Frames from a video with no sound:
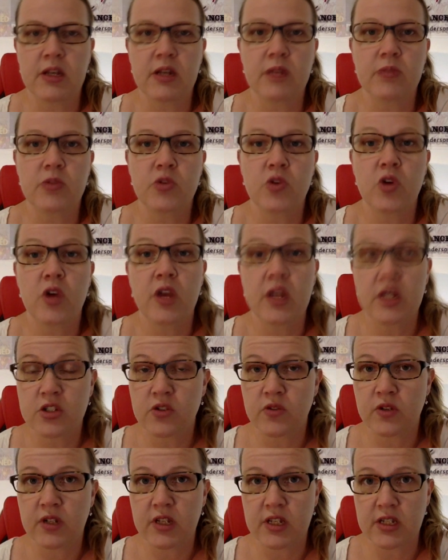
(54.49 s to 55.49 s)
And I'm trying
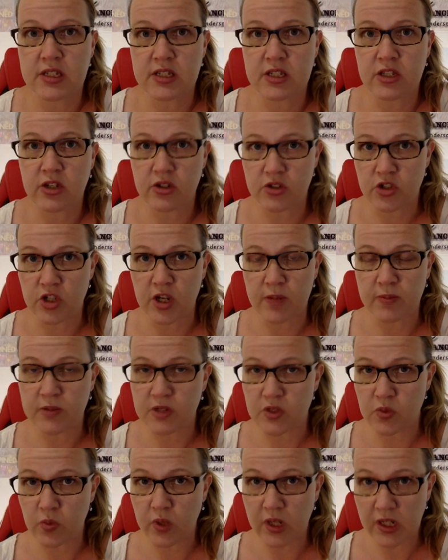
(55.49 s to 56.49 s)
to release those
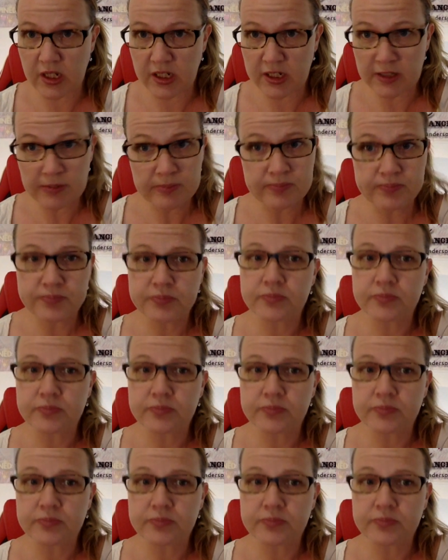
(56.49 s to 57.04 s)
chapters weekly.